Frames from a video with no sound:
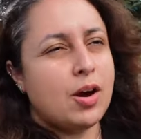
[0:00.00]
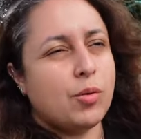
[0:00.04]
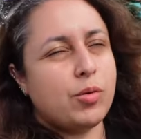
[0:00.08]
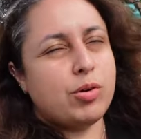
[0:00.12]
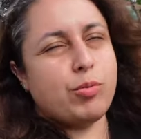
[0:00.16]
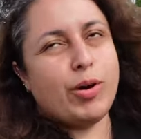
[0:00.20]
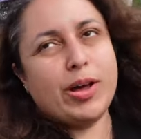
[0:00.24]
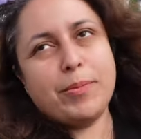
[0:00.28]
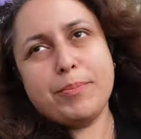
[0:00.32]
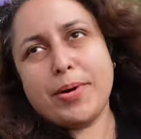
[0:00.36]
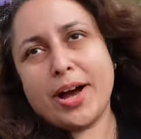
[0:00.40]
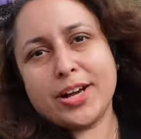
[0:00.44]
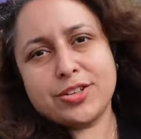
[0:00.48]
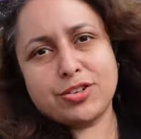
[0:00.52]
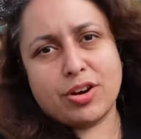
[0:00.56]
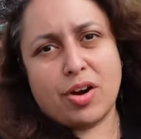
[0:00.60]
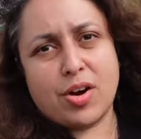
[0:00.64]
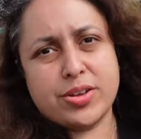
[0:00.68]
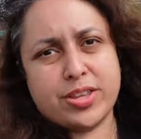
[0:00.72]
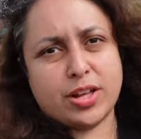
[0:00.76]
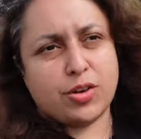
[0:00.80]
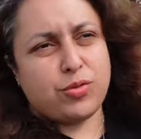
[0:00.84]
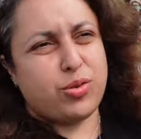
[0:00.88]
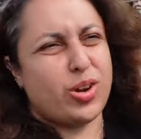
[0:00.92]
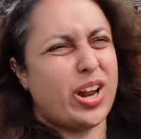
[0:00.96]
we went back to our
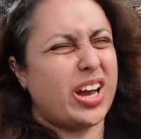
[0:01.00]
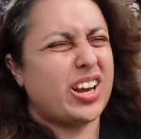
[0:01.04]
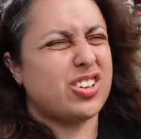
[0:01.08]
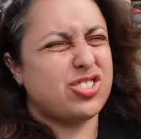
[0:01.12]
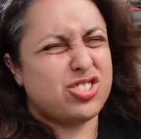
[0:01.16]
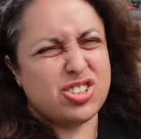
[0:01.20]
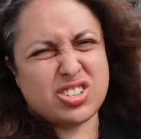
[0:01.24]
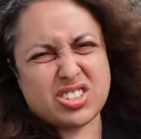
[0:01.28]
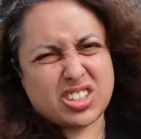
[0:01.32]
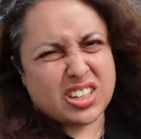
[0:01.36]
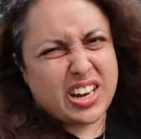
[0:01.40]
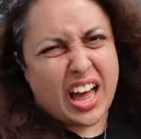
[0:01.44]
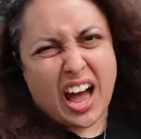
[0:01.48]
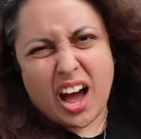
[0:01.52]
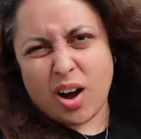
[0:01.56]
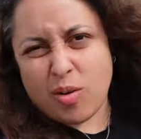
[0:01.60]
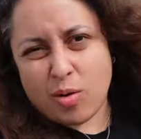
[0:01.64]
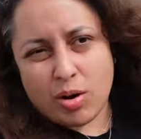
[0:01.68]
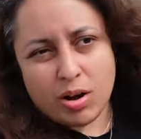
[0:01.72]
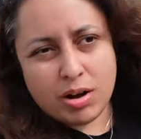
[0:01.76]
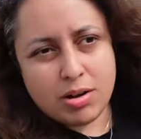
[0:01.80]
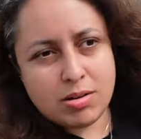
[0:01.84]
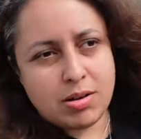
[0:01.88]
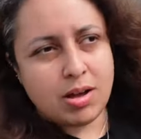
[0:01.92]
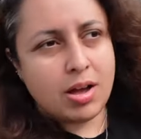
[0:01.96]
hotel for like just an
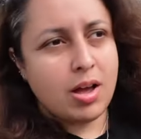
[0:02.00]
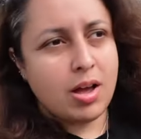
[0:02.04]
hour